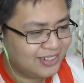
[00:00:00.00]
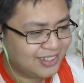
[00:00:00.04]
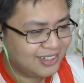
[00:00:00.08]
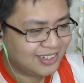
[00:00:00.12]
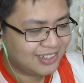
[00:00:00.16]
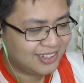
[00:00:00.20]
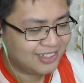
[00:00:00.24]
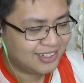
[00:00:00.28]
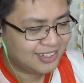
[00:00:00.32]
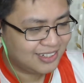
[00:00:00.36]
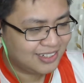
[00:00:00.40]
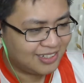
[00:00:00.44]

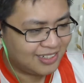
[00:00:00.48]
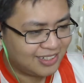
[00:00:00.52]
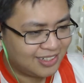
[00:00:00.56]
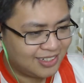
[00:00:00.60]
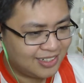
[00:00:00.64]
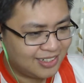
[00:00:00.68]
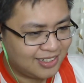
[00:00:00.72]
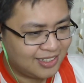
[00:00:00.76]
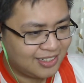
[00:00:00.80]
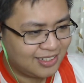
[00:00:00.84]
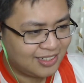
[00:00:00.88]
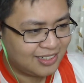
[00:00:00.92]

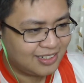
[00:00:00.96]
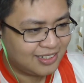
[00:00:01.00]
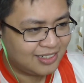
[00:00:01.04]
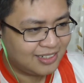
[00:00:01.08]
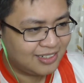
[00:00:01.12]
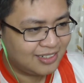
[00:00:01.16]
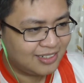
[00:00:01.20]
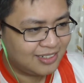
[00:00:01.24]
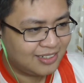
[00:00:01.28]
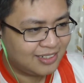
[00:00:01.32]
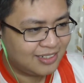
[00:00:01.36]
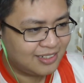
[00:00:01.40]

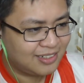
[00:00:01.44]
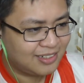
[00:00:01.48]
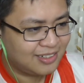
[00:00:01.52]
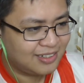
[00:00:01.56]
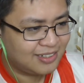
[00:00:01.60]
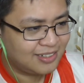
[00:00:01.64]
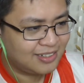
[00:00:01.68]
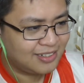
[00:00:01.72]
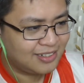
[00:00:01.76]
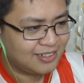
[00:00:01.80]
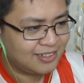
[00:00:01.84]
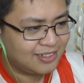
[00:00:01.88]

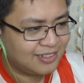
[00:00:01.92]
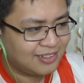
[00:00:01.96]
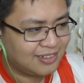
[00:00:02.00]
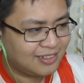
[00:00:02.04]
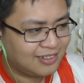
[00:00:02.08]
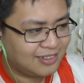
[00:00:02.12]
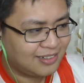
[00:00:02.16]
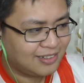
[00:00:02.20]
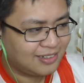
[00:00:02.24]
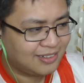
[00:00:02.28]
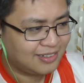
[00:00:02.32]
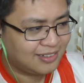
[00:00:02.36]

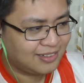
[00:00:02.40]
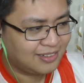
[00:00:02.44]
No one is speaking in this clip.